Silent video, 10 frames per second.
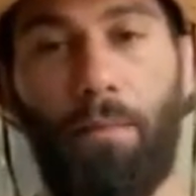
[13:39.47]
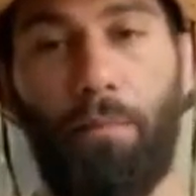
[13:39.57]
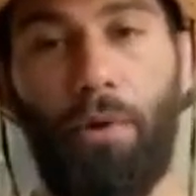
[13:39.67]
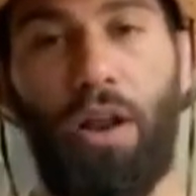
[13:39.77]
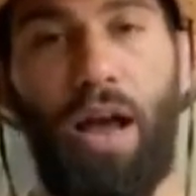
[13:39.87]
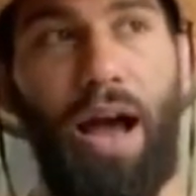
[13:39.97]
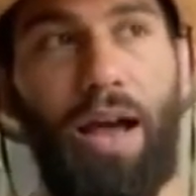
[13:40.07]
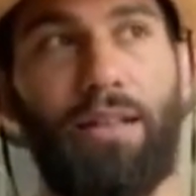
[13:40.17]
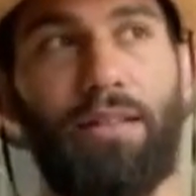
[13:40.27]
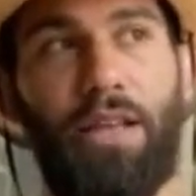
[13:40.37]
but
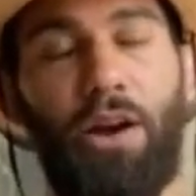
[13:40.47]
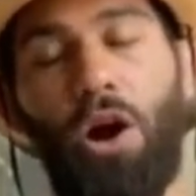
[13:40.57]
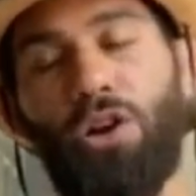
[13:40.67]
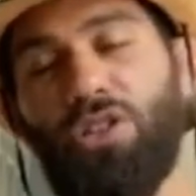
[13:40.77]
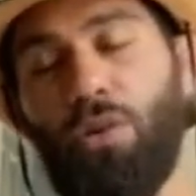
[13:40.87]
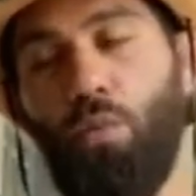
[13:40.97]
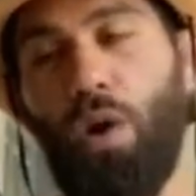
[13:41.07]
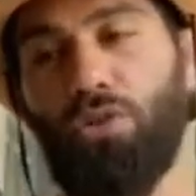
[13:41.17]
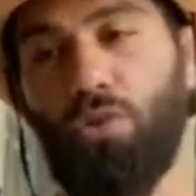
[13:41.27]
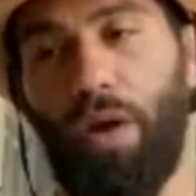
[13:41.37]
there are some
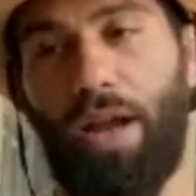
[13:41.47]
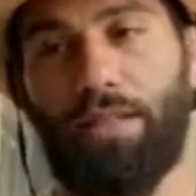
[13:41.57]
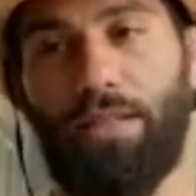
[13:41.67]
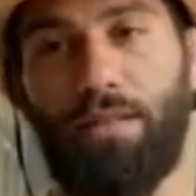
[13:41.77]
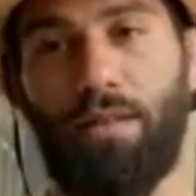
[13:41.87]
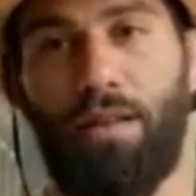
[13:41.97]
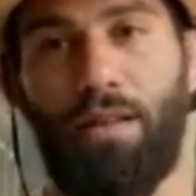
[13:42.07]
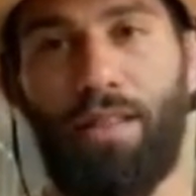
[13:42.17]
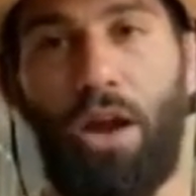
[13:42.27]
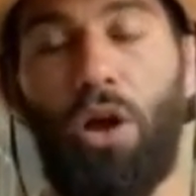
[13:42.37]
welterweights
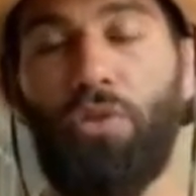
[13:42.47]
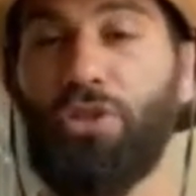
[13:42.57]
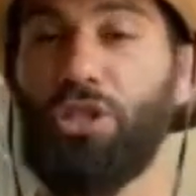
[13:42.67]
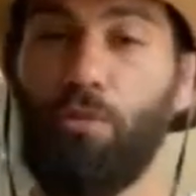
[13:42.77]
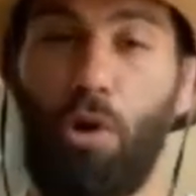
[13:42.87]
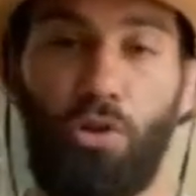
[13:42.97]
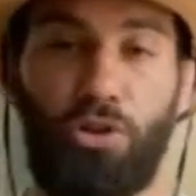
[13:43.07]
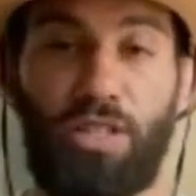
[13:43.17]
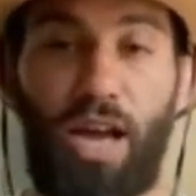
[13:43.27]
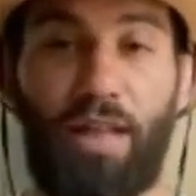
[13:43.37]
that are on the smaller
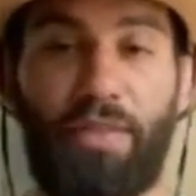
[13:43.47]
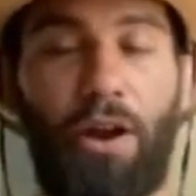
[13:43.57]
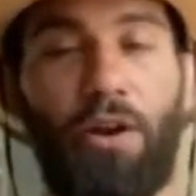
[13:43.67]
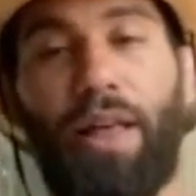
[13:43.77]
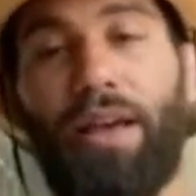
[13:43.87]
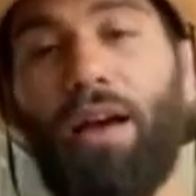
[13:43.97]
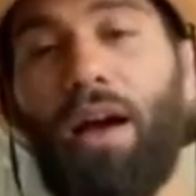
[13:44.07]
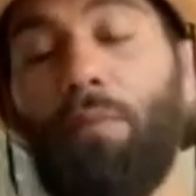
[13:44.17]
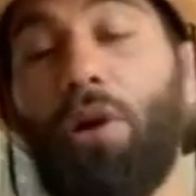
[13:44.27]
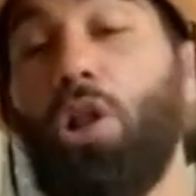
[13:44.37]
side that are like,
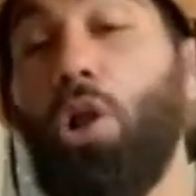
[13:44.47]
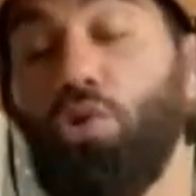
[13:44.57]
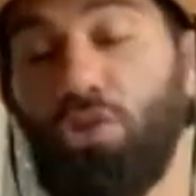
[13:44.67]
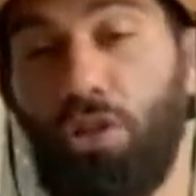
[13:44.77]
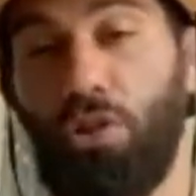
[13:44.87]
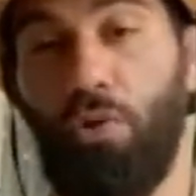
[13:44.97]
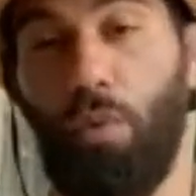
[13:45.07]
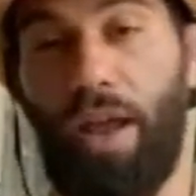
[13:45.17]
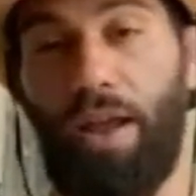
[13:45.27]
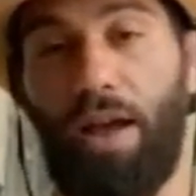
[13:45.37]
I'm close to their
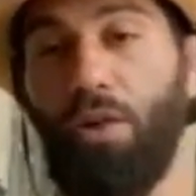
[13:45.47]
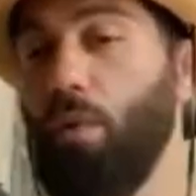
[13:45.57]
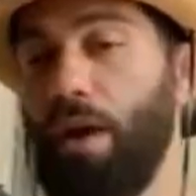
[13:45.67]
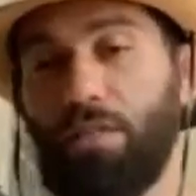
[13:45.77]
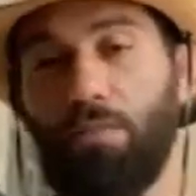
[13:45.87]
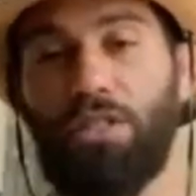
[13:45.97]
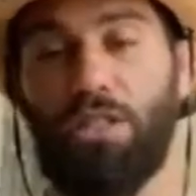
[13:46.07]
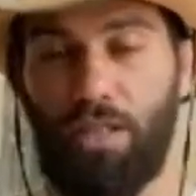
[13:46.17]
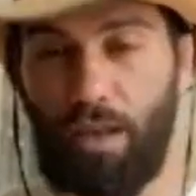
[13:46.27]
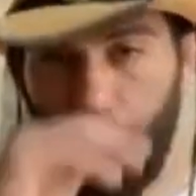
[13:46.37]
weight. I don't weigh as much
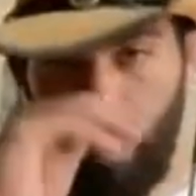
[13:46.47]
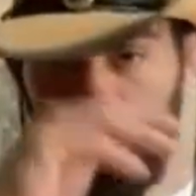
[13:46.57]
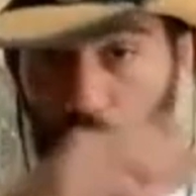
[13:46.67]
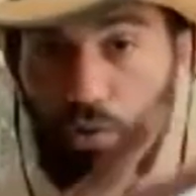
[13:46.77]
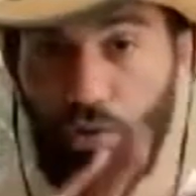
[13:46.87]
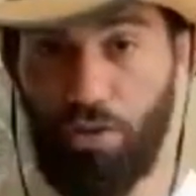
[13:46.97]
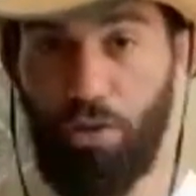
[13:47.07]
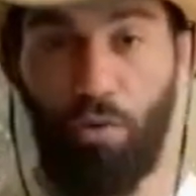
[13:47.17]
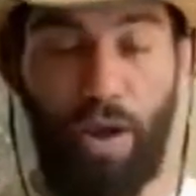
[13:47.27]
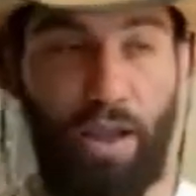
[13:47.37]
as them, but I'm close to
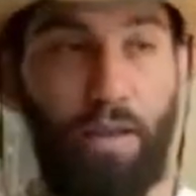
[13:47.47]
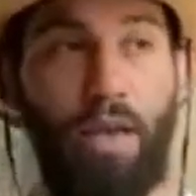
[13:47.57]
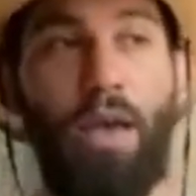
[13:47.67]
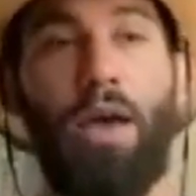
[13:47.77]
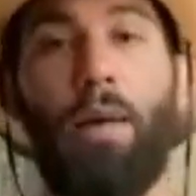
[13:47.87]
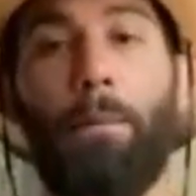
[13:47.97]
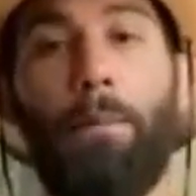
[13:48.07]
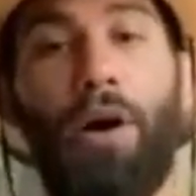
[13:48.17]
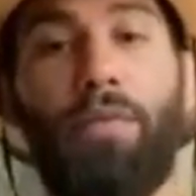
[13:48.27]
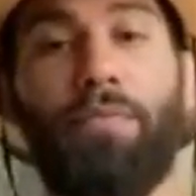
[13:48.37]
their weight.
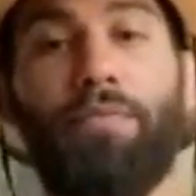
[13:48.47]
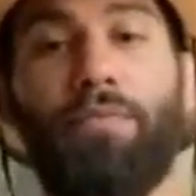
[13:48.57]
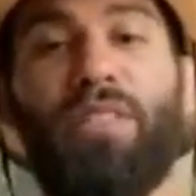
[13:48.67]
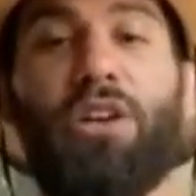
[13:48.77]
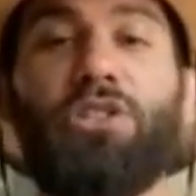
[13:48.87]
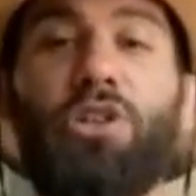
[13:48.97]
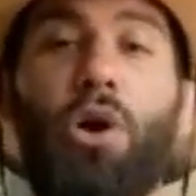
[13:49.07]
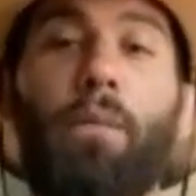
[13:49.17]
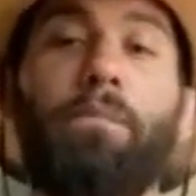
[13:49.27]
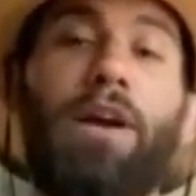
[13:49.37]
But they're
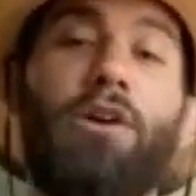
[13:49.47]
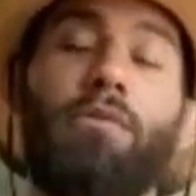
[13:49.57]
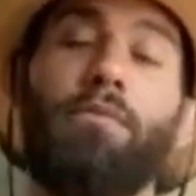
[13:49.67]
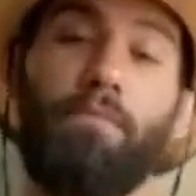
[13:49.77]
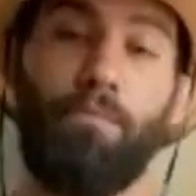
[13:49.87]
still a bigger